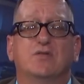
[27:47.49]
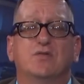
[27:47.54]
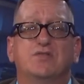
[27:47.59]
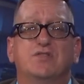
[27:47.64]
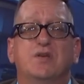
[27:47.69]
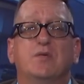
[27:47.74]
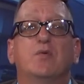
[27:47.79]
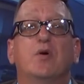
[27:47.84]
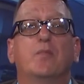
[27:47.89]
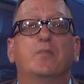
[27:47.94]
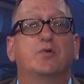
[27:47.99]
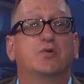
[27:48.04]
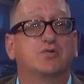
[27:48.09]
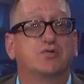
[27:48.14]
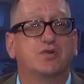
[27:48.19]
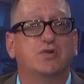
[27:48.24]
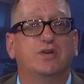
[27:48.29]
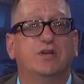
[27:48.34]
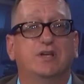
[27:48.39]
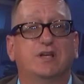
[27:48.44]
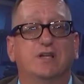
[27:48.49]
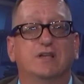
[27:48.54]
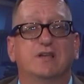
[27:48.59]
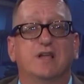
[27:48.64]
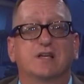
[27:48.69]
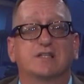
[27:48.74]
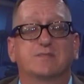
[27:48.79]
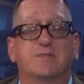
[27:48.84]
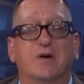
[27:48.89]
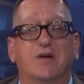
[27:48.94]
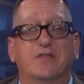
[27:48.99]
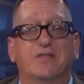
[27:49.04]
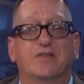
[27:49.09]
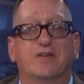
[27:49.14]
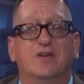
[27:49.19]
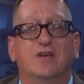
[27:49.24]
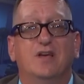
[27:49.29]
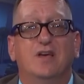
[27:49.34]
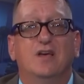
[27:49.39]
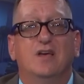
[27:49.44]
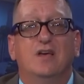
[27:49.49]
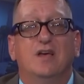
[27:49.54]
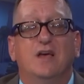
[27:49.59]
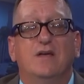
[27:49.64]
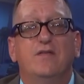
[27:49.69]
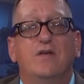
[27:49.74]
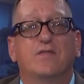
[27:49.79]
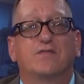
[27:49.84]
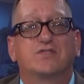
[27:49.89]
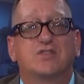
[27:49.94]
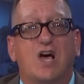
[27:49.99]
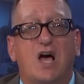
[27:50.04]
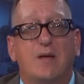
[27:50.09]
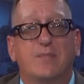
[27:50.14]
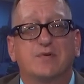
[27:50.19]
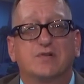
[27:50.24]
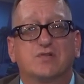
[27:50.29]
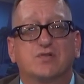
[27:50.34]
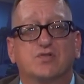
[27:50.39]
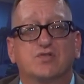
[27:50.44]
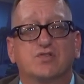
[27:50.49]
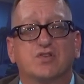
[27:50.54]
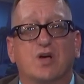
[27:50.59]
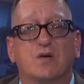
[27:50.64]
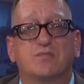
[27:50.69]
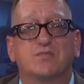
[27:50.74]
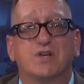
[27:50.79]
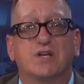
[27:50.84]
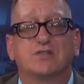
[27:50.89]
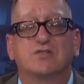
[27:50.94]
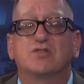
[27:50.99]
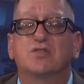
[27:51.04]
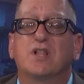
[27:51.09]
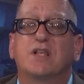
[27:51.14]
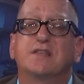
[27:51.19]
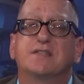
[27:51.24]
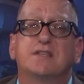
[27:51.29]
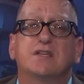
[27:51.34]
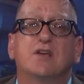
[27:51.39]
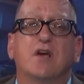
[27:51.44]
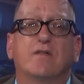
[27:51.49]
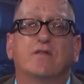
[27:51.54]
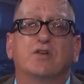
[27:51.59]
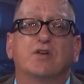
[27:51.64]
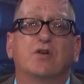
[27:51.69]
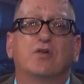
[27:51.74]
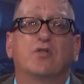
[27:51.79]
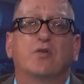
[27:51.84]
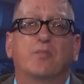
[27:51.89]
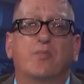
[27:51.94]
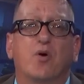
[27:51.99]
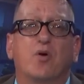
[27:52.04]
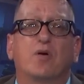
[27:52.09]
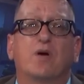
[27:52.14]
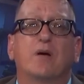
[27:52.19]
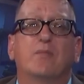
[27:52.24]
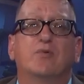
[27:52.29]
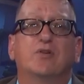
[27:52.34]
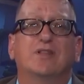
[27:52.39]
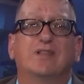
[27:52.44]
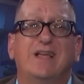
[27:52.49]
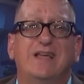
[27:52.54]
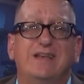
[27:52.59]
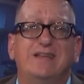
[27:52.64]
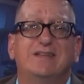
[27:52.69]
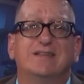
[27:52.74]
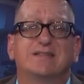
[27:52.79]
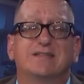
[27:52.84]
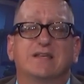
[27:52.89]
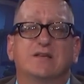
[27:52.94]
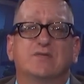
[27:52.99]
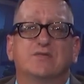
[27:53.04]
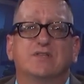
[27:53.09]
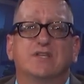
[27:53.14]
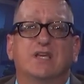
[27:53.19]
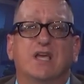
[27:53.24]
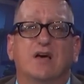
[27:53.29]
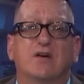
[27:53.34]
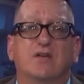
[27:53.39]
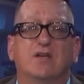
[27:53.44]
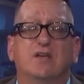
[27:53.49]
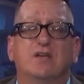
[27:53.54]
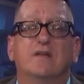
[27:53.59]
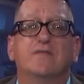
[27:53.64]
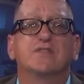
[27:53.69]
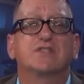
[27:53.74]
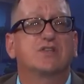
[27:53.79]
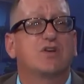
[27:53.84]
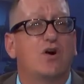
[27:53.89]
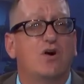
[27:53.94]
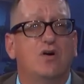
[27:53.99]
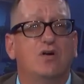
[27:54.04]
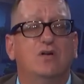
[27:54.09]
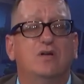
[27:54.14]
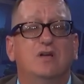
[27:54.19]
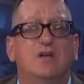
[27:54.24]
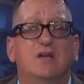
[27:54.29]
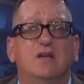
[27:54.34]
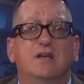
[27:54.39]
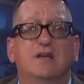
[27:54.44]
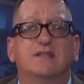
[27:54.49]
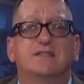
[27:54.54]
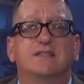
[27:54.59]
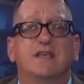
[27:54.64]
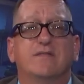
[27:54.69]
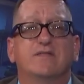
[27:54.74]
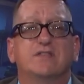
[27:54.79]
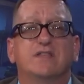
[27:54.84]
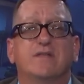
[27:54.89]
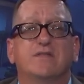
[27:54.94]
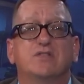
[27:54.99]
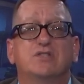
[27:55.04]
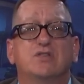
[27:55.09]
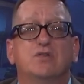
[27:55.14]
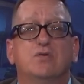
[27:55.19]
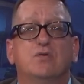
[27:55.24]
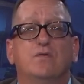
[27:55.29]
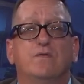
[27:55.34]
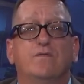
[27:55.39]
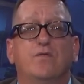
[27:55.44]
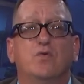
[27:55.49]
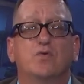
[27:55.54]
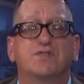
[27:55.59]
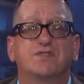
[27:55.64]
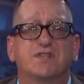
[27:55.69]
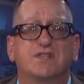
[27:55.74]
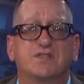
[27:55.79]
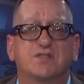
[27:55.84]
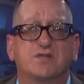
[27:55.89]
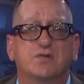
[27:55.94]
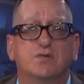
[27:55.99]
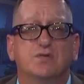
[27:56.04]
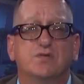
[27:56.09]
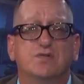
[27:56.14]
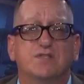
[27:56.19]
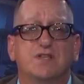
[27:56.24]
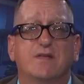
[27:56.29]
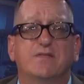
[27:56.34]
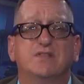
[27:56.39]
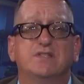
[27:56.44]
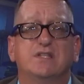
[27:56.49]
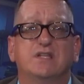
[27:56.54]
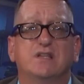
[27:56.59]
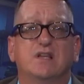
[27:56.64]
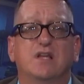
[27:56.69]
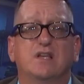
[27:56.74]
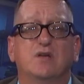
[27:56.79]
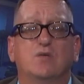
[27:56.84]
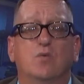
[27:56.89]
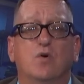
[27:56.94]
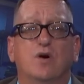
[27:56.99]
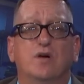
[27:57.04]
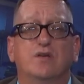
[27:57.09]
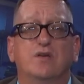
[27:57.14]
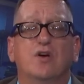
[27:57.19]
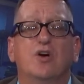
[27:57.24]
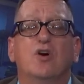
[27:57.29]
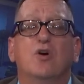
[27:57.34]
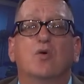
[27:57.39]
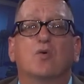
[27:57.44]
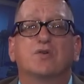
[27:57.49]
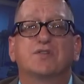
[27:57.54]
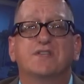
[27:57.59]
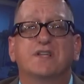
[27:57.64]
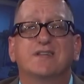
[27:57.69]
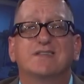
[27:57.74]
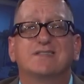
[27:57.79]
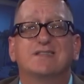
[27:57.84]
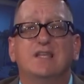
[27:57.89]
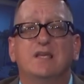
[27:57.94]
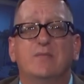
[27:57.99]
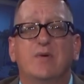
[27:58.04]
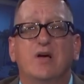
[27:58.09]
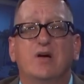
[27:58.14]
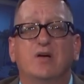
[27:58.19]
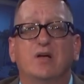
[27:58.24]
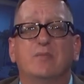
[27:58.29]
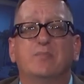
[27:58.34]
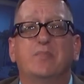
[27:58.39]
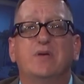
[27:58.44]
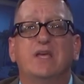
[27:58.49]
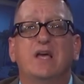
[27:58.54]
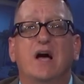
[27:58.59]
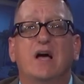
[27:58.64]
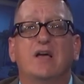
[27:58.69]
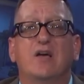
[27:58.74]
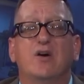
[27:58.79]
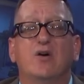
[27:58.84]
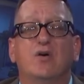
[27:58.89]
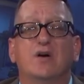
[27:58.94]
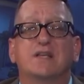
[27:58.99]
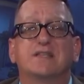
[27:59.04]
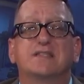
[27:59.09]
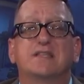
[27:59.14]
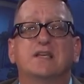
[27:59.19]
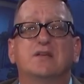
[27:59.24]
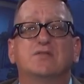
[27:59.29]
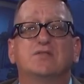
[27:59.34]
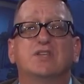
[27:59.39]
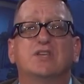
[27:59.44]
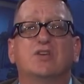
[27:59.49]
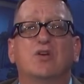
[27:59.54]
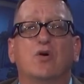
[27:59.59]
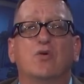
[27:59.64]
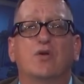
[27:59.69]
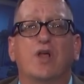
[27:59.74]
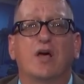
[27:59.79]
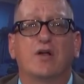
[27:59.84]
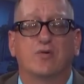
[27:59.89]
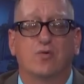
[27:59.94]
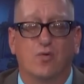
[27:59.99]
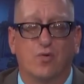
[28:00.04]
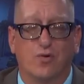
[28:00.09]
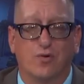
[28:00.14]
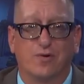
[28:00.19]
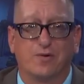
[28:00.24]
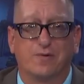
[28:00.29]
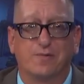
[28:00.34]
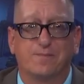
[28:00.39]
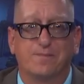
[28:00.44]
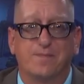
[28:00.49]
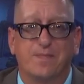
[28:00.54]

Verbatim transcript: Lucie, and we hope you'll tune in again next month. If you have topics or subjects you'd like to see covered here on the program relating to St. Lucie County, give us a call at 772 462 1791 or send us an email at pio at stlucieco.org.